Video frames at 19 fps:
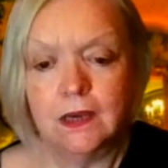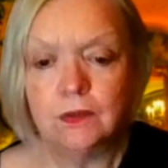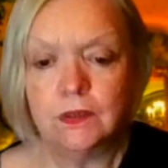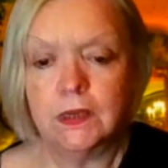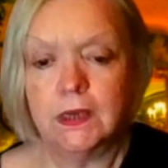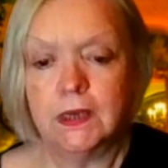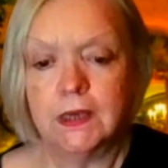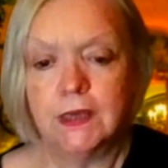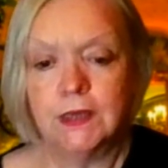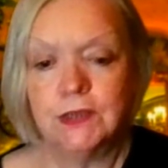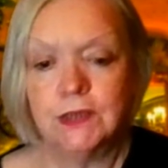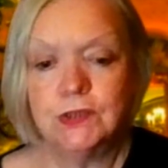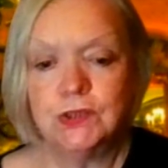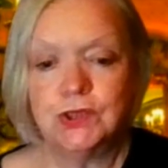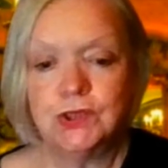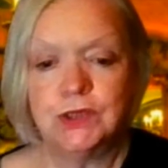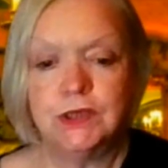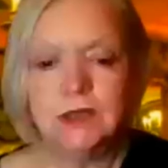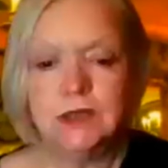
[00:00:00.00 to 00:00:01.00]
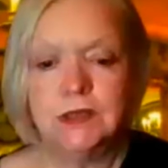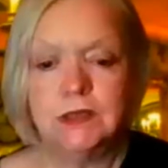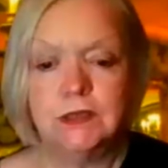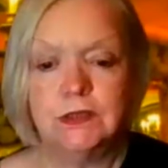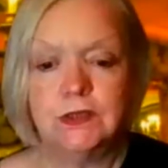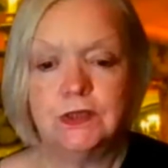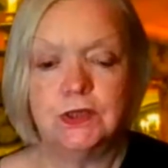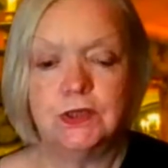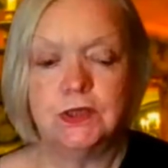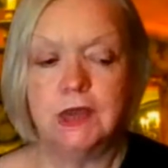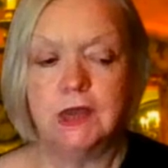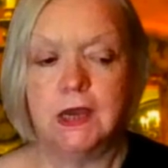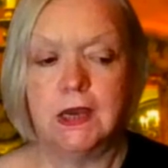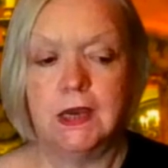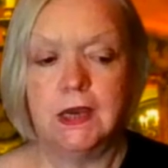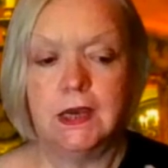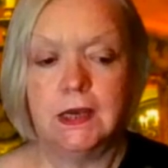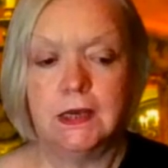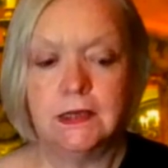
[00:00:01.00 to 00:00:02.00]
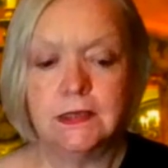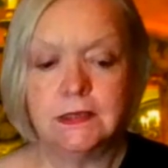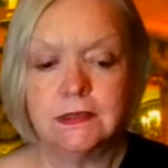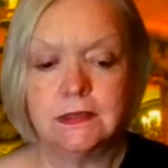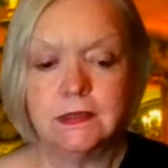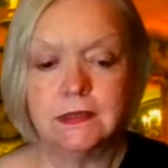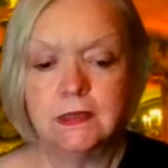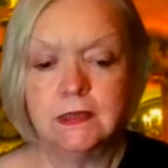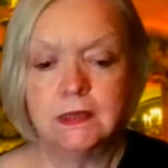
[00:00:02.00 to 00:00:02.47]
okay, she she has